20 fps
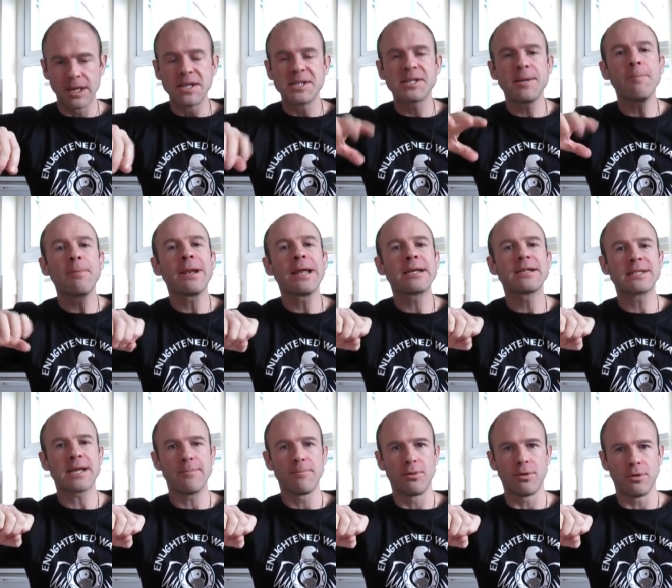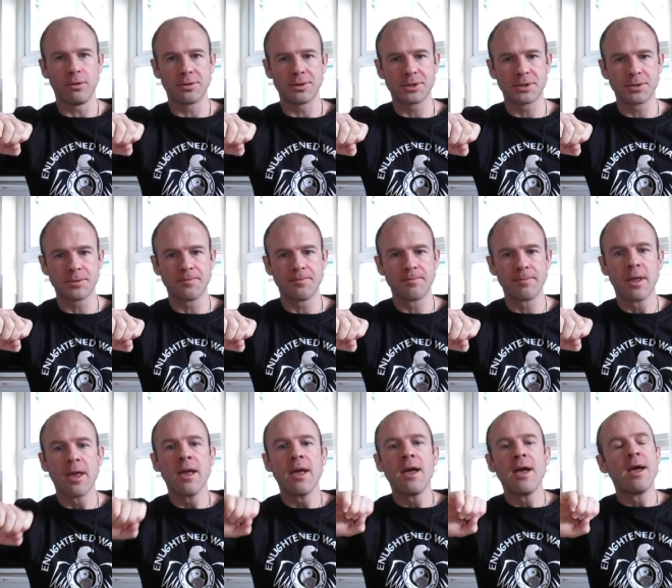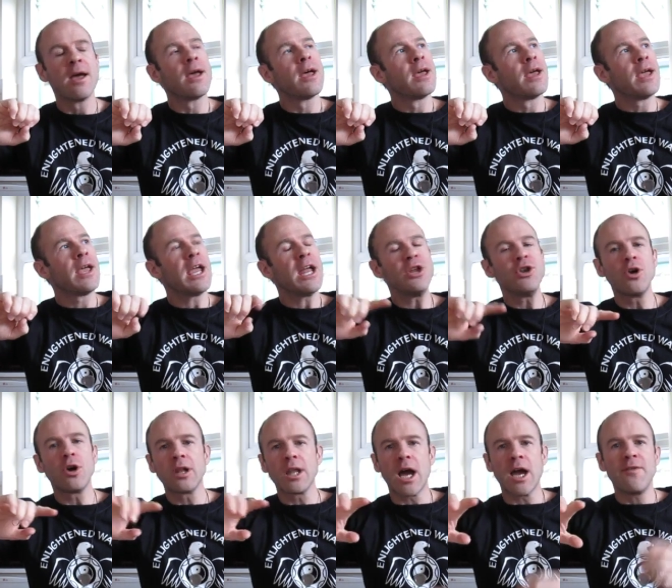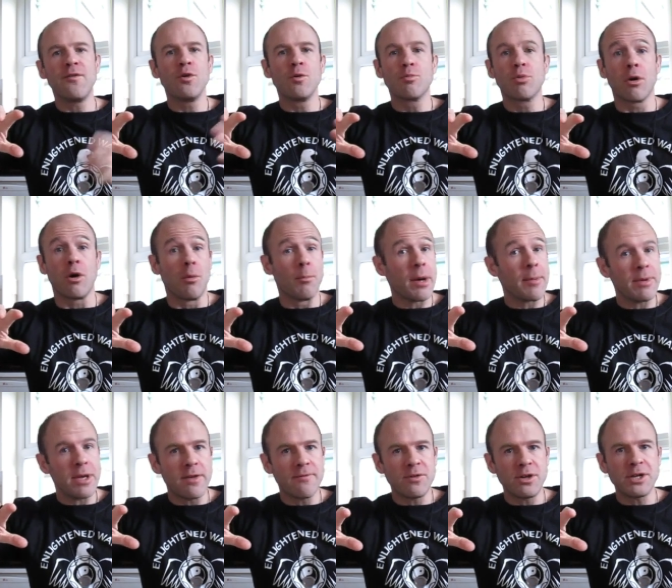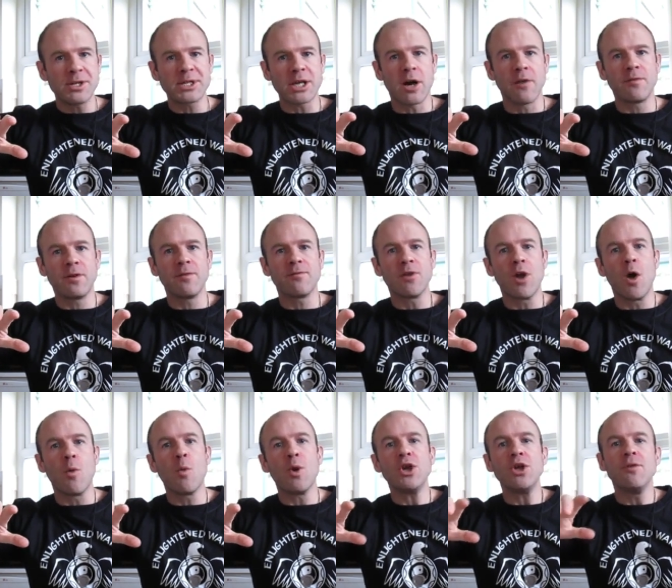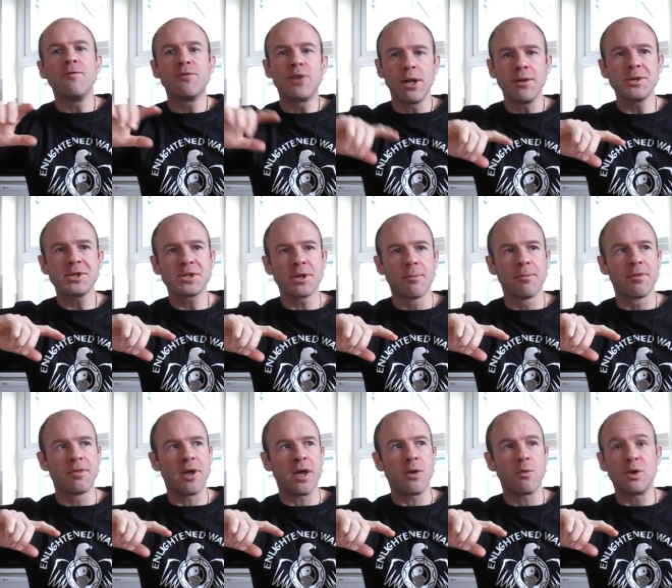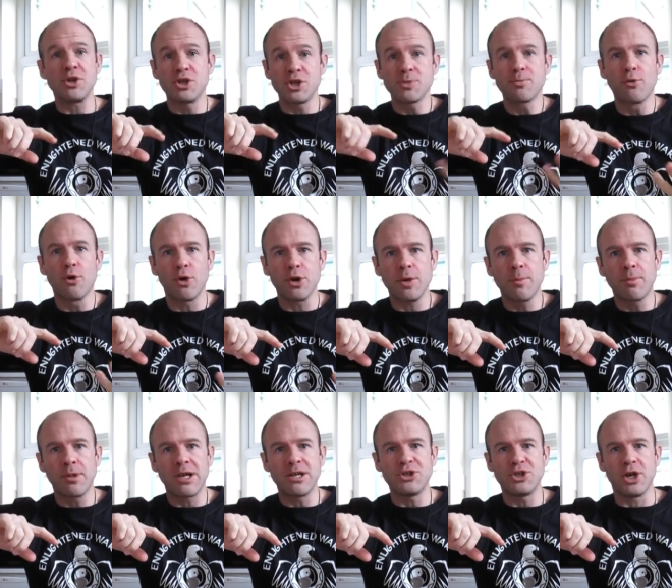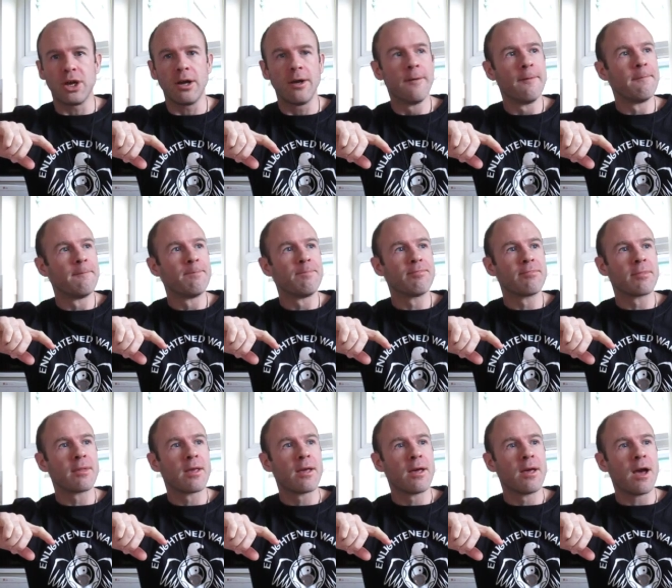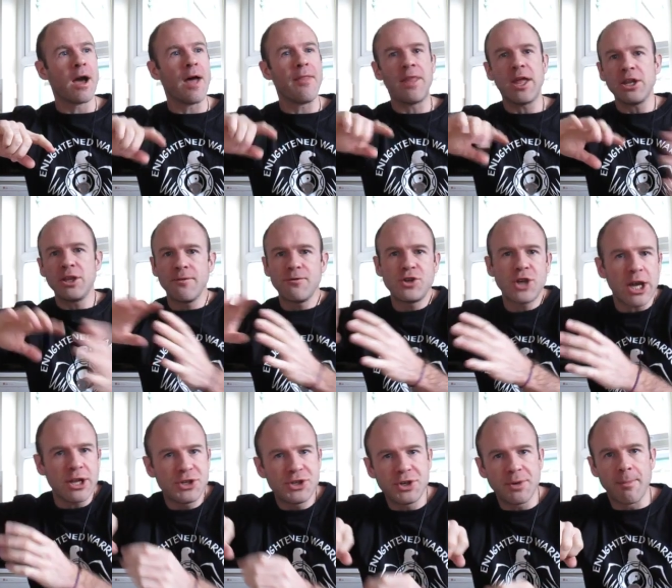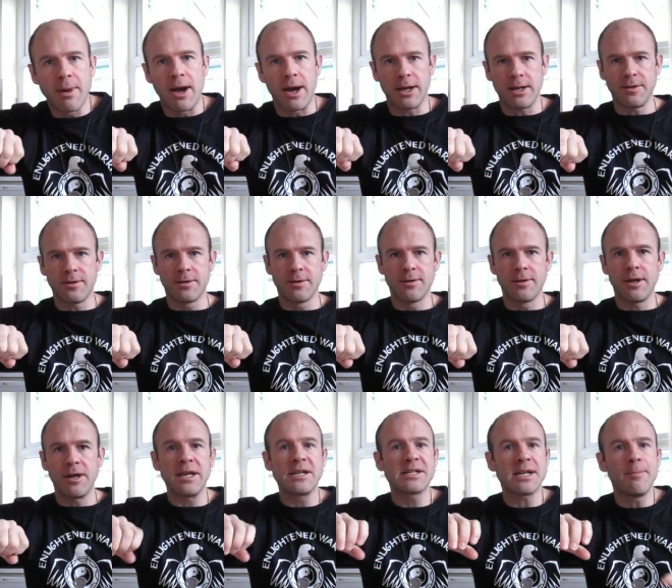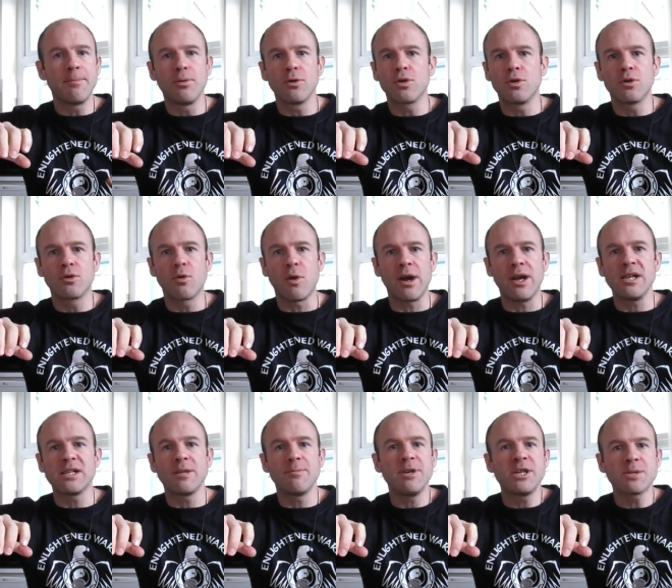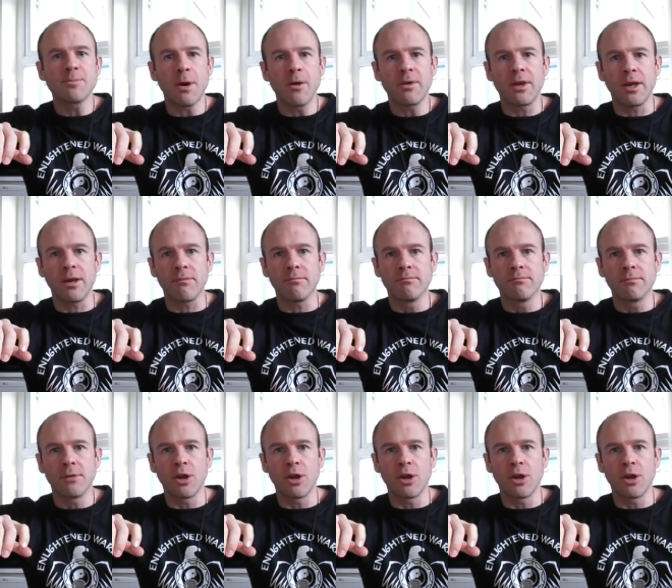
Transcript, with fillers: Simple examples in your life, you or maybe even yourself, you've known when you've done something which has brought you pleasure, and then you've changed your mind. An example could quite easily be smoking.